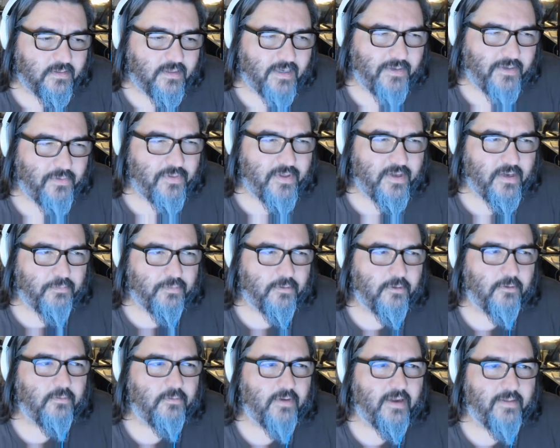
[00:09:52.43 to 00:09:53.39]
a
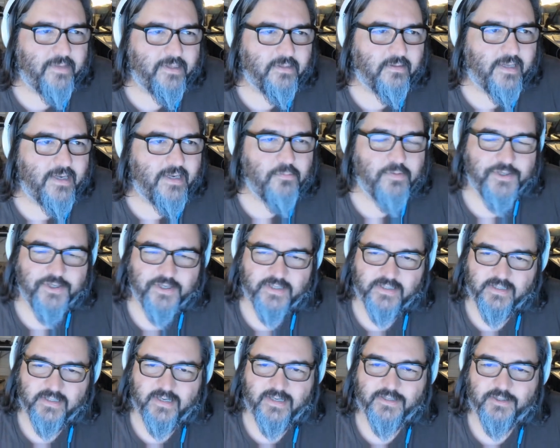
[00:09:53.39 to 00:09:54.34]
programming language
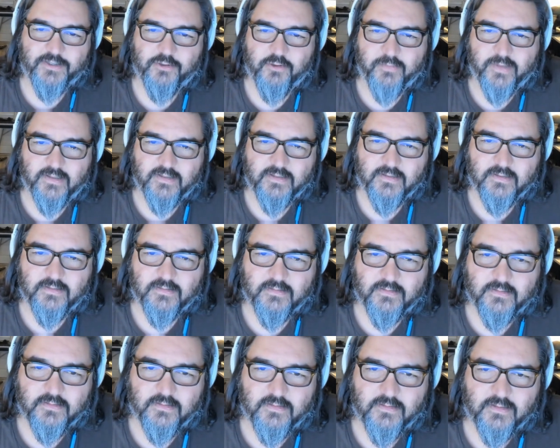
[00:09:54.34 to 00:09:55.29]
is an instrument.
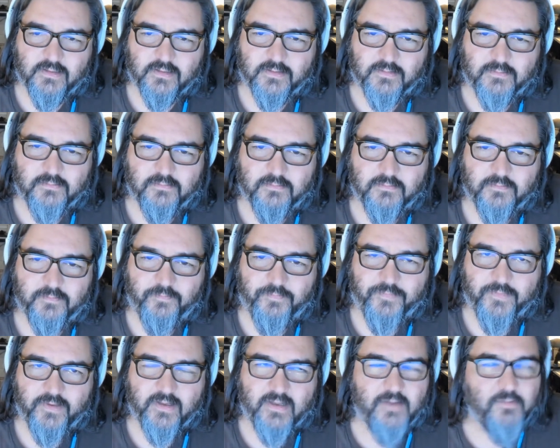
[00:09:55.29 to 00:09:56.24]

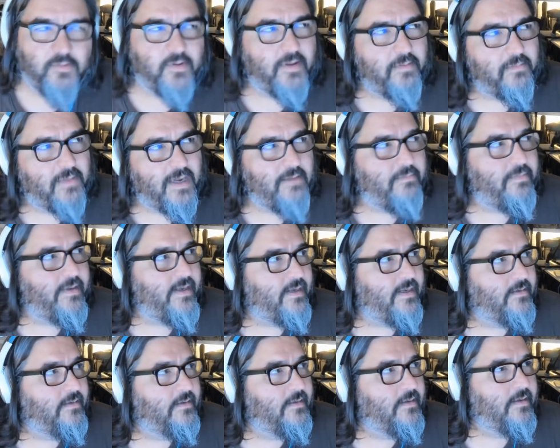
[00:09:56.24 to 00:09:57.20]
It might
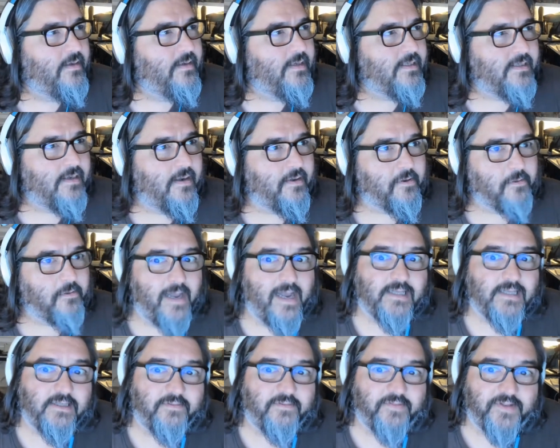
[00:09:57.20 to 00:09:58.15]
be. It's not a
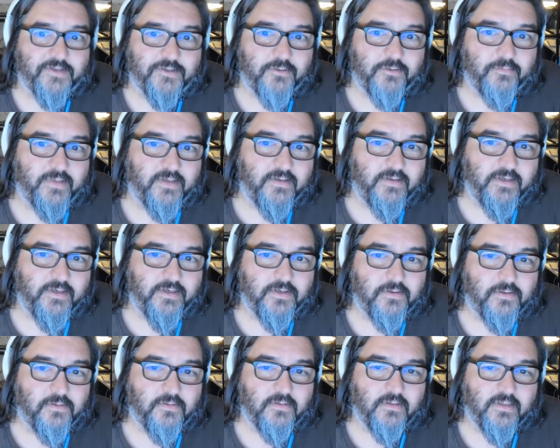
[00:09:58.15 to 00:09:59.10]
class of instrument,
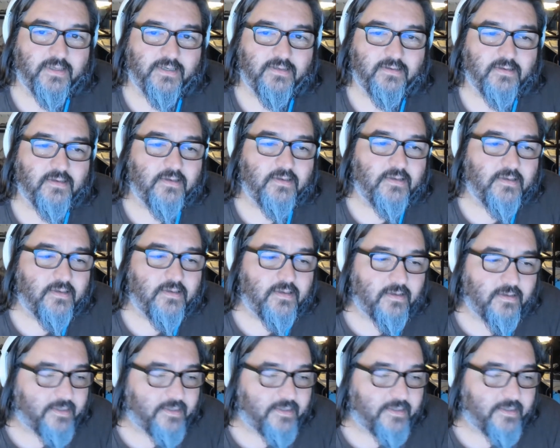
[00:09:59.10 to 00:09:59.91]
like a